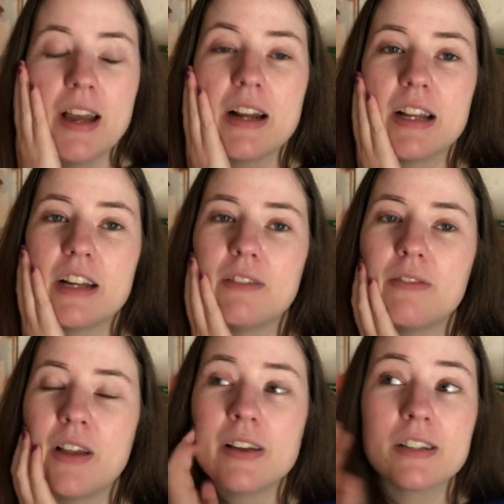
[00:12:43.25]
And like, if
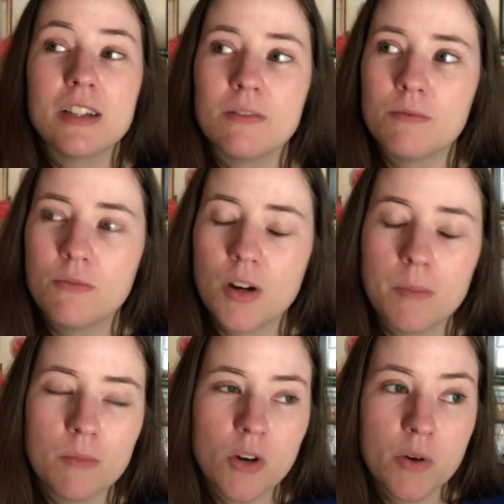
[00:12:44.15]
I think it's come
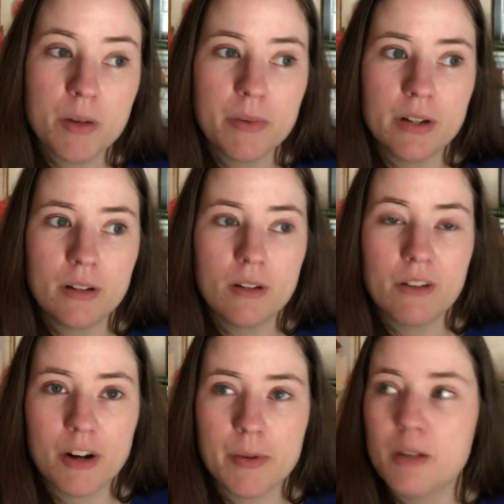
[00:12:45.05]
from growing up in a
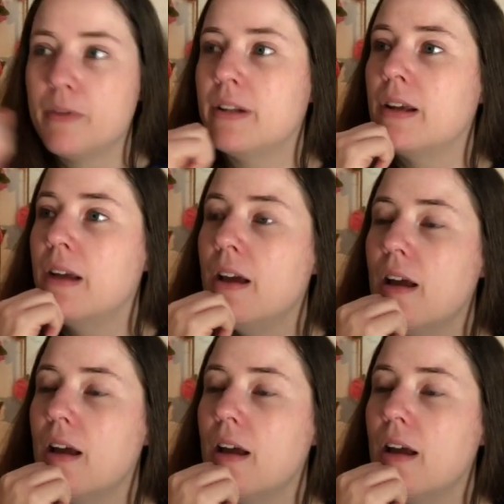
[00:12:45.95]
farming community,